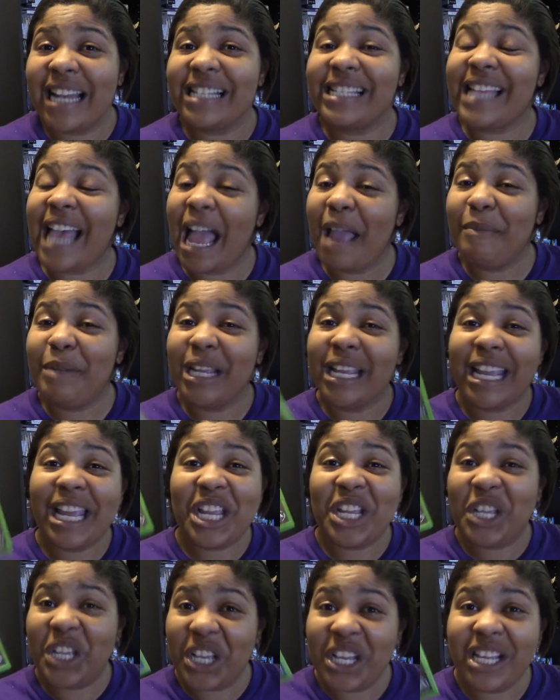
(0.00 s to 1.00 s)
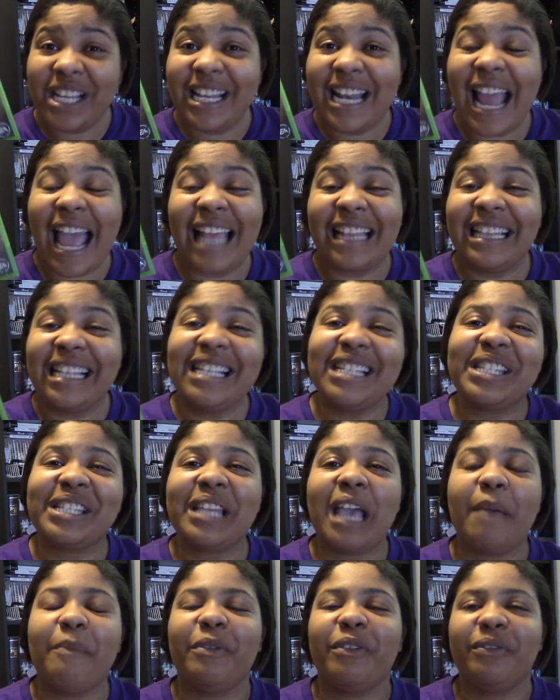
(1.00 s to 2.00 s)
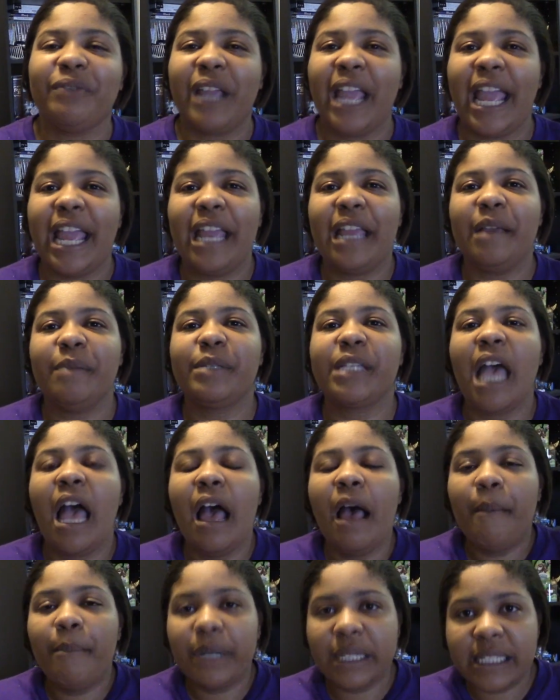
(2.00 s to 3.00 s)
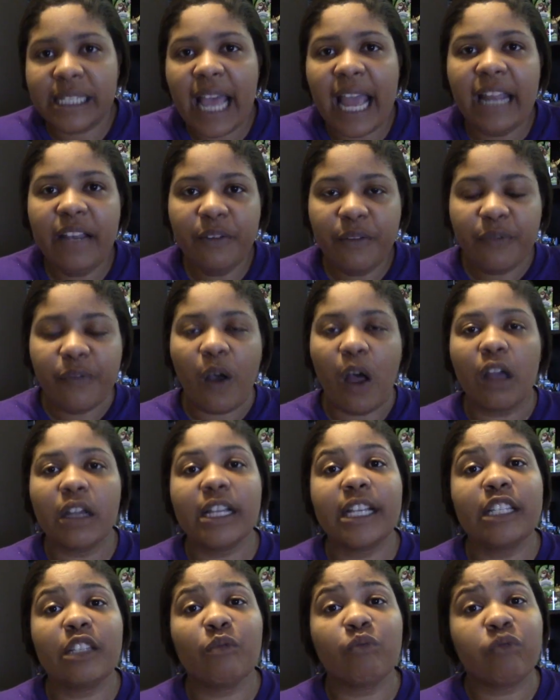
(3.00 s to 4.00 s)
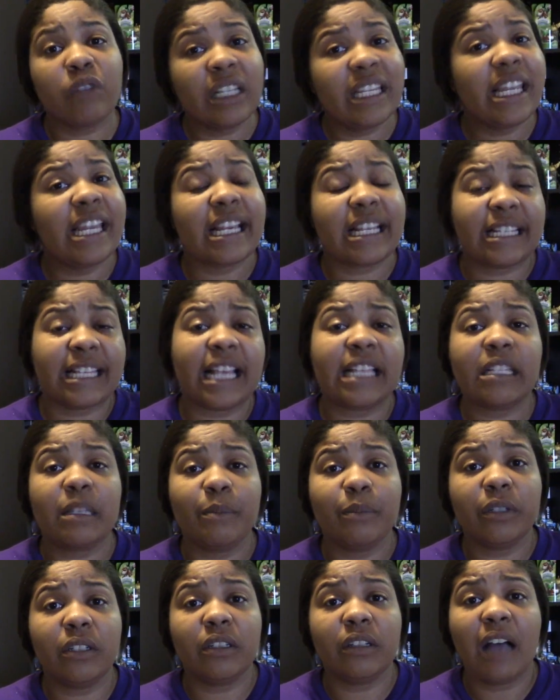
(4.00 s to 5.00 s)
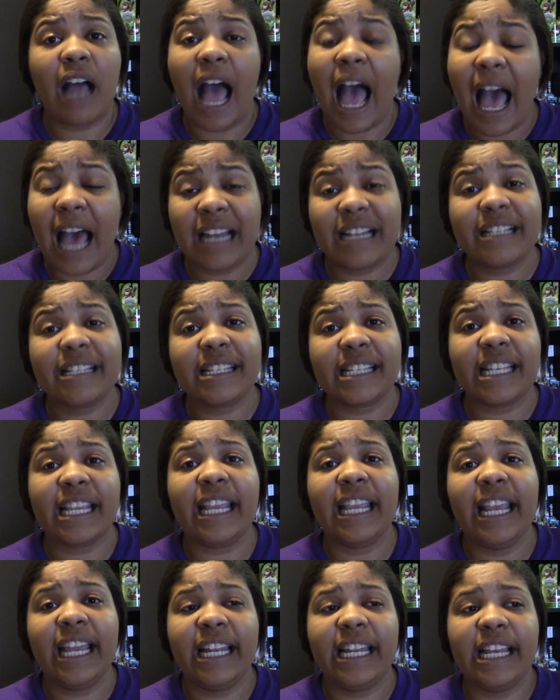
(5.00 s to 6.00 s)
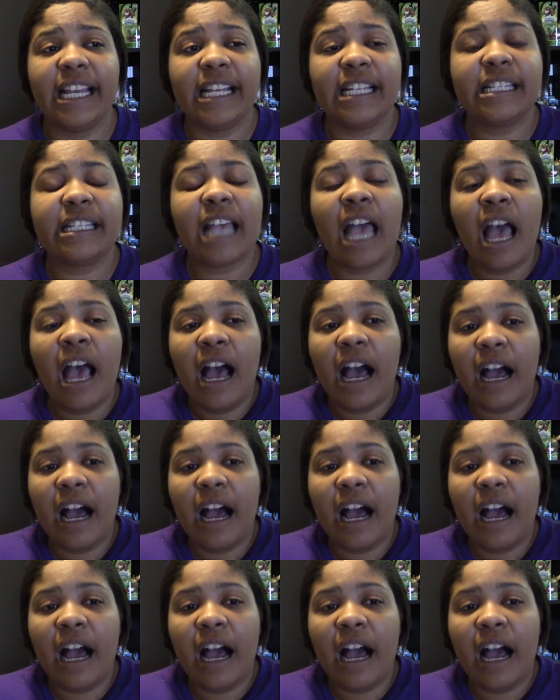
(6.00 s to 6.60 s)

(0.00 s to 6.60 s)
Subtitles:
of time to get good at these type of games. But Titanfall is really accessible. Honestly, it is.